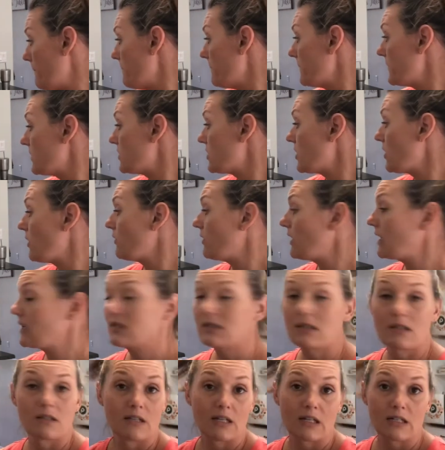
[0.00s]
So
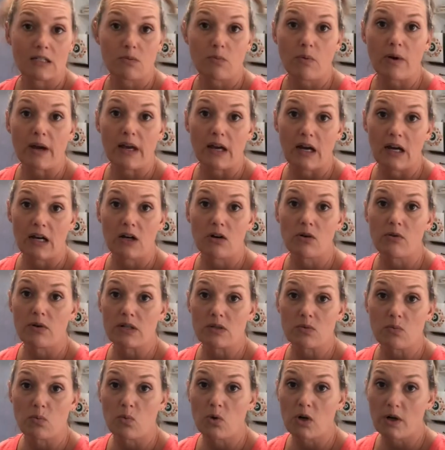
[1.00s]
that's why I
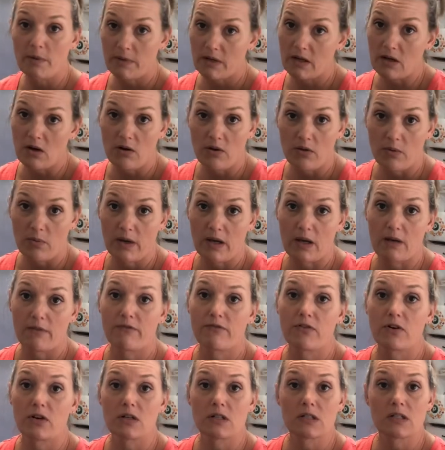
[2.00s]
always warm it all the way up
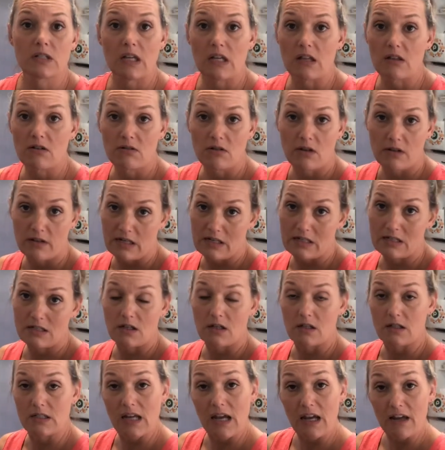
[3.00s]
first, either on that
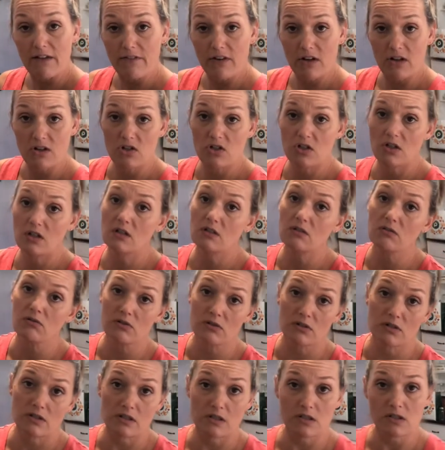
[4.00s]
saute function or
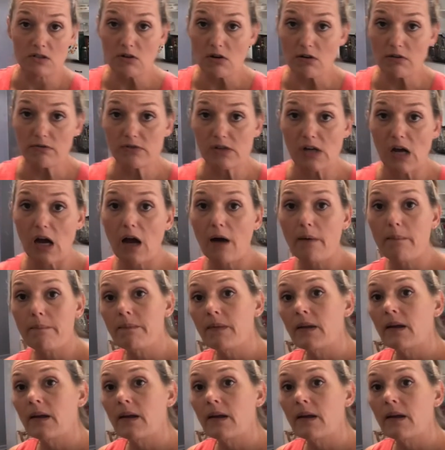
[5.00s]
on the stovetop.